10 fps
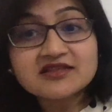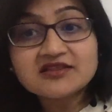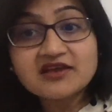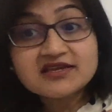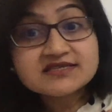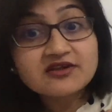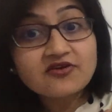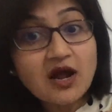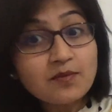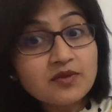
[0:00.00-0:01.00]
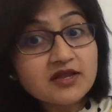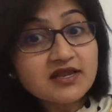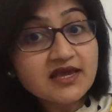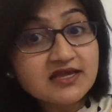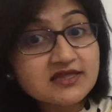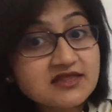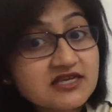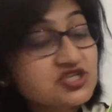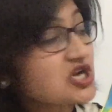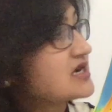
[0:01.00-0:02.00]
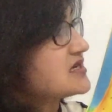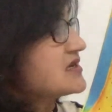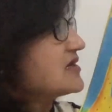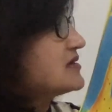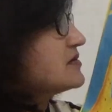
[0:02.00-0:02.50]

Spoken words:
There is a rumble in the jungle.